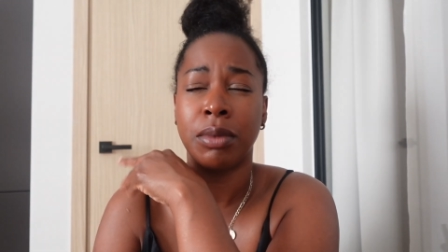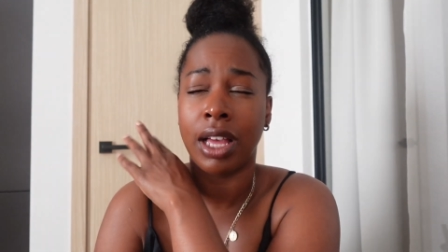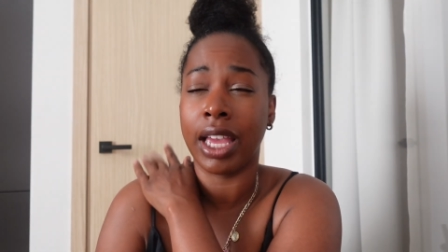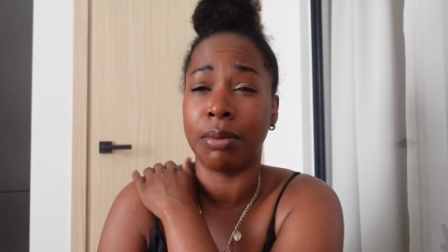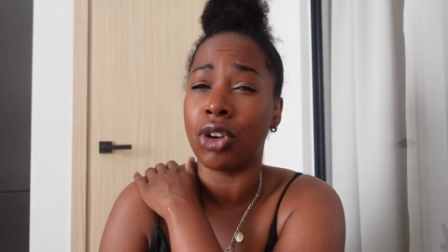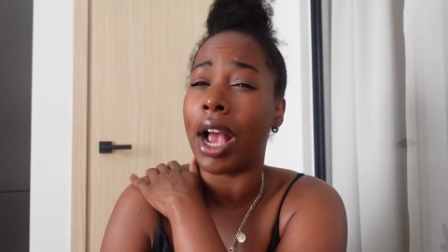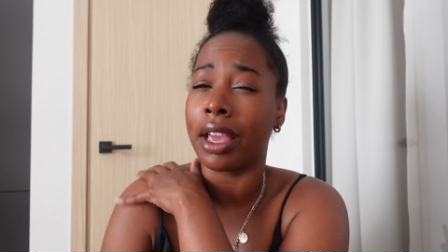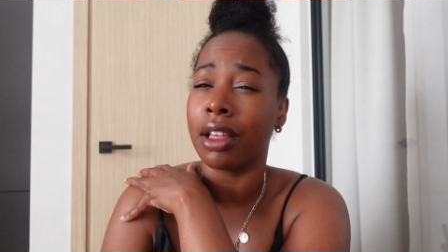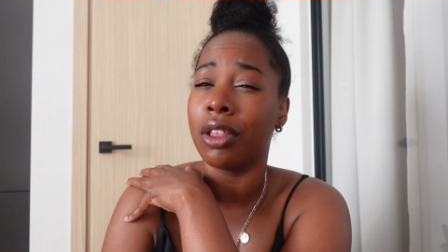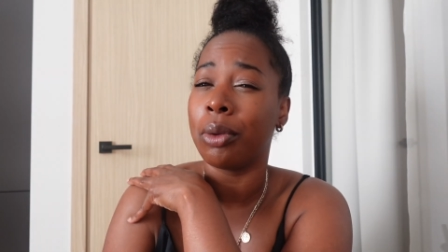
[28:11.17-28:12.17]
I am
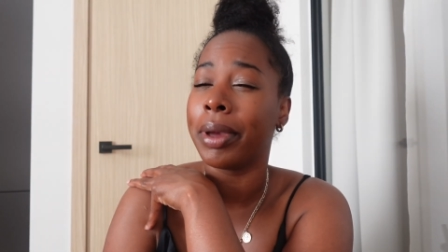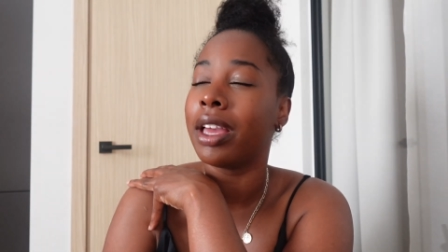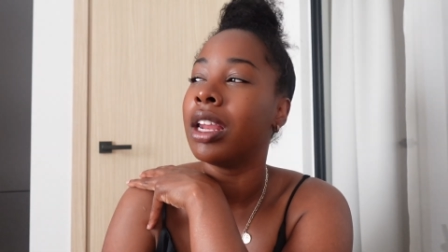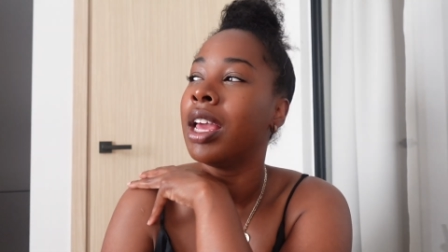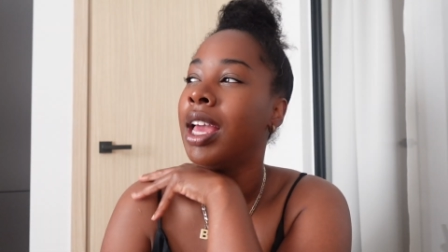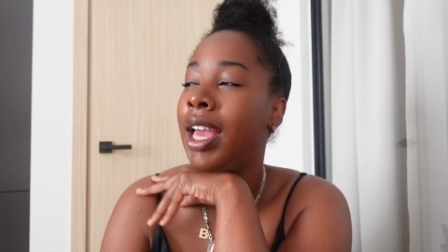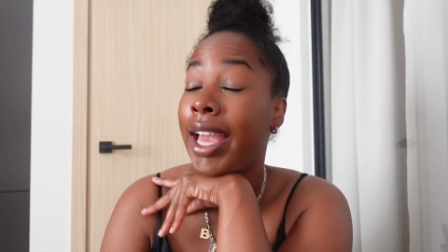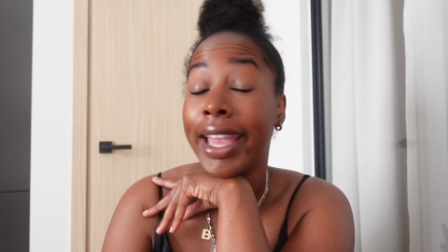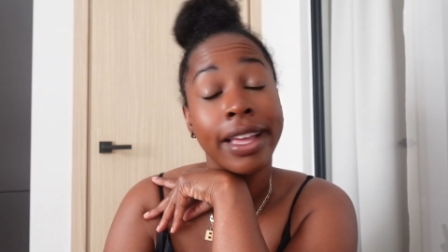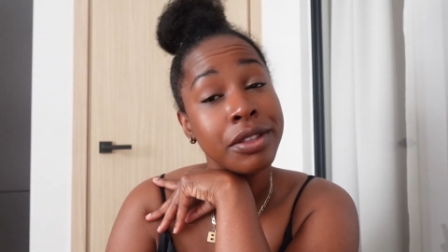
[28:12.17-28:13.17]
dragging a little bit,
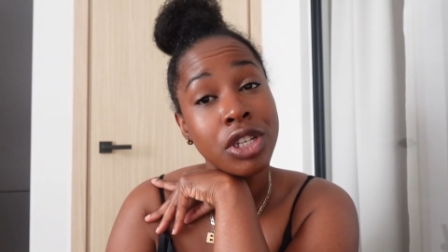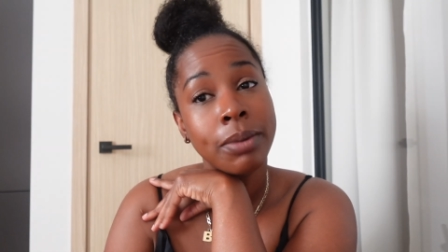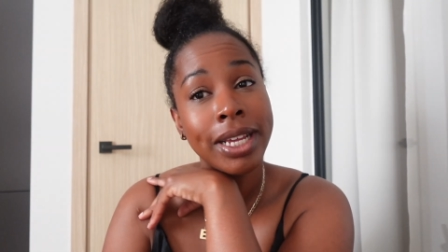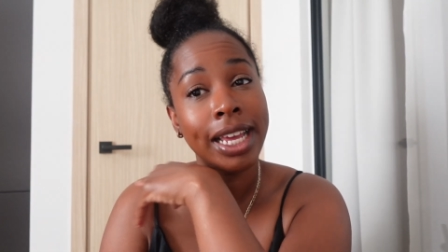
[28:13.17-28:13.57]
and start my